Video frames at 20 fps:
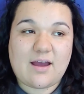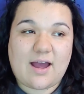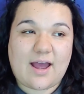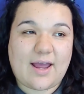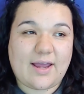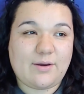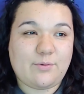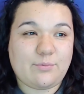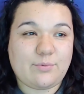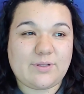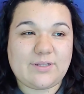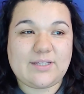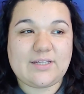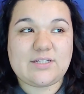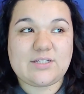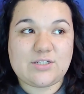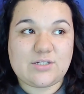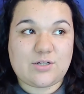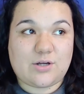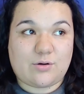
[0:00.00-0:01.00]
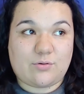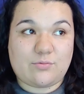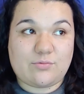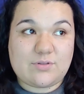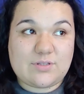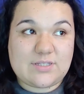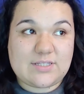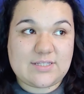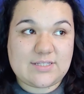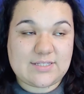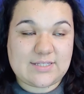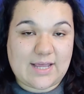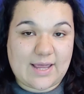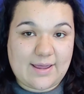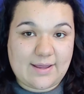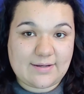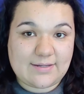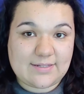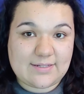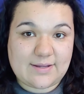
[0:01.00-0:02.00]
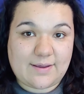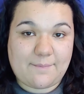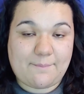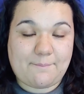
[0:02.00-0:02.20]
I really don't set